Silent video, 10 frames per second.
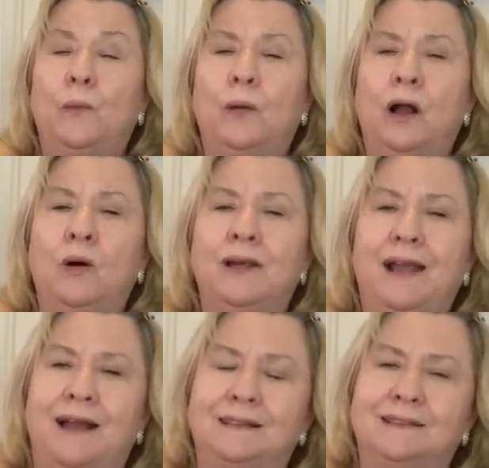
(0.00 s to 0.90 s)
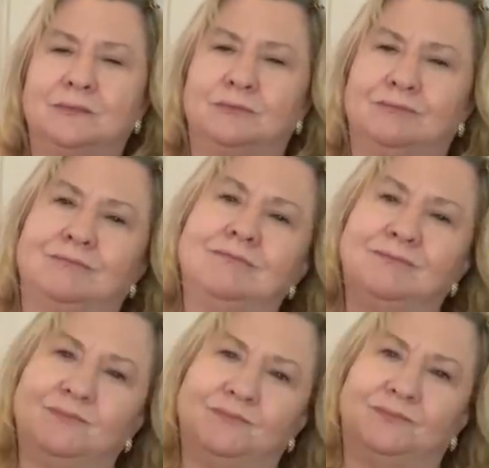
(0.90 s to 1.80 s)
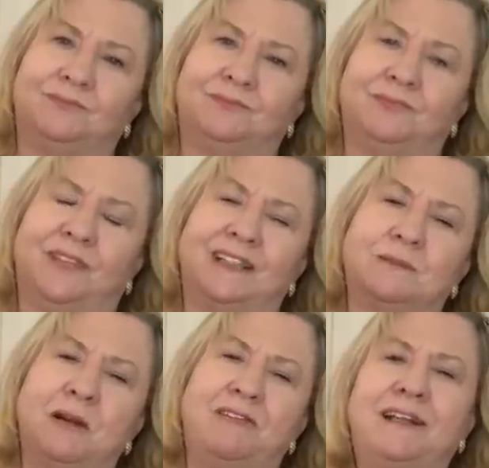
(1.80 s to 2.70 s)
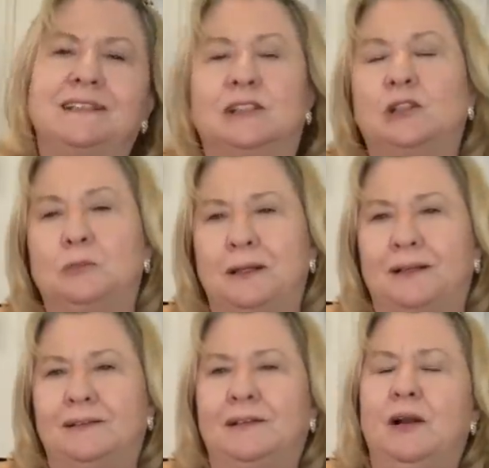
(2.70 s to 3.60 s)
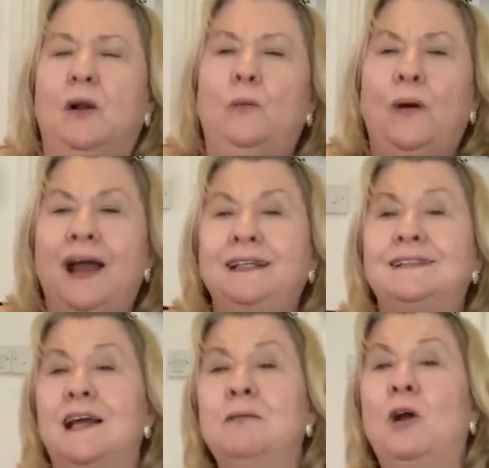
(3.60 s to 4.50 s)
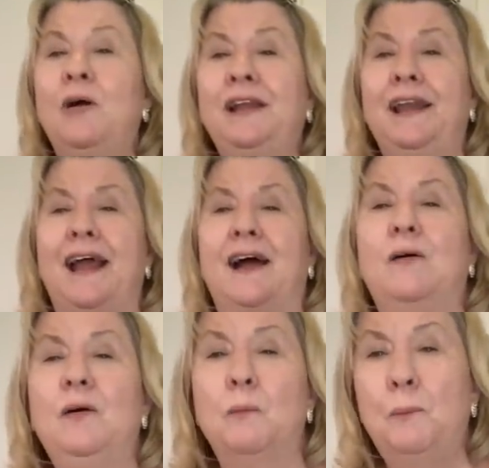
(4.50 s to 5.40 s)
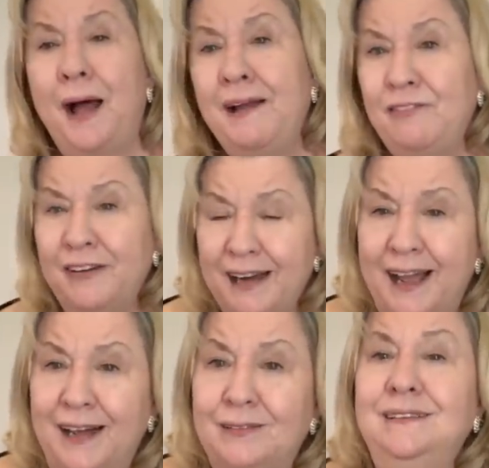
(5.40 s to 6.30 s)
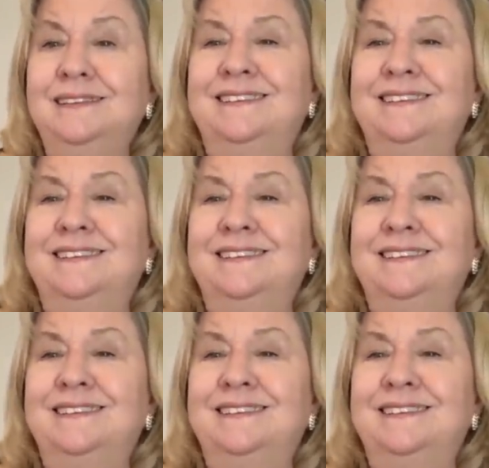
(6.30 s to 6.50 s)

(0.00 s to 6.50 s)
Oh, yes. That's my ring doorbell. Right, I'm going now. Bye for now.